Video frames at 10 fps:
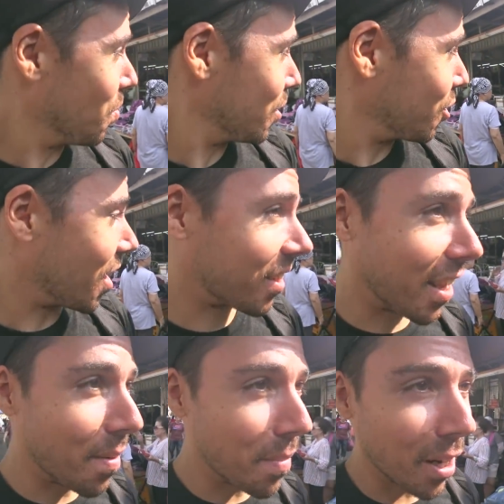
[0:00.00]
We'll check
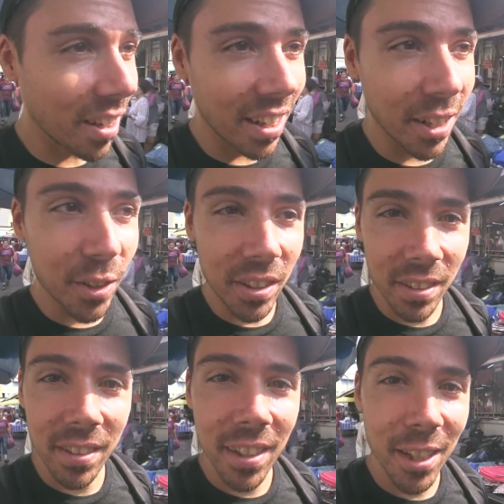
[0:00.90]
that market out.
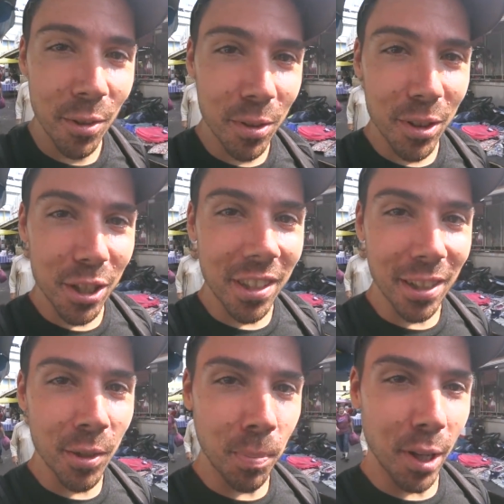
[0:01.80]
Just
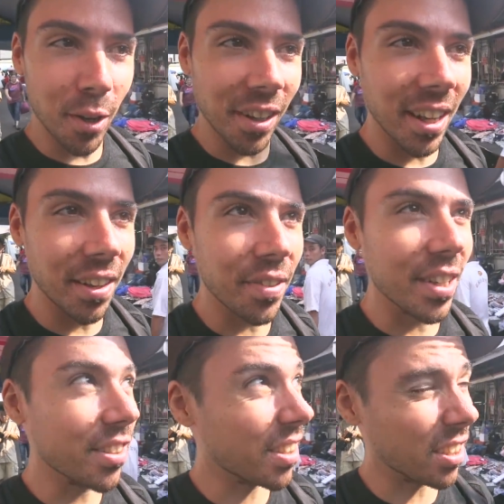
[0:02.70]
exploring life
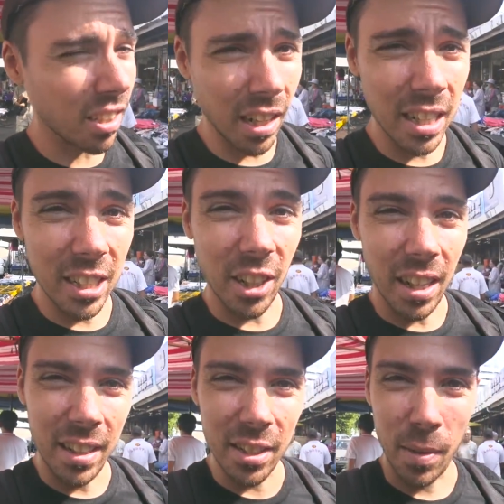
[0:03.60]
here. Is the sun in your
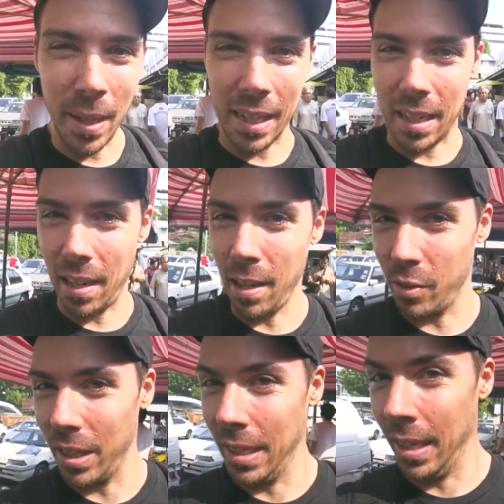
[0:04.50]
eyes? Oh my God, right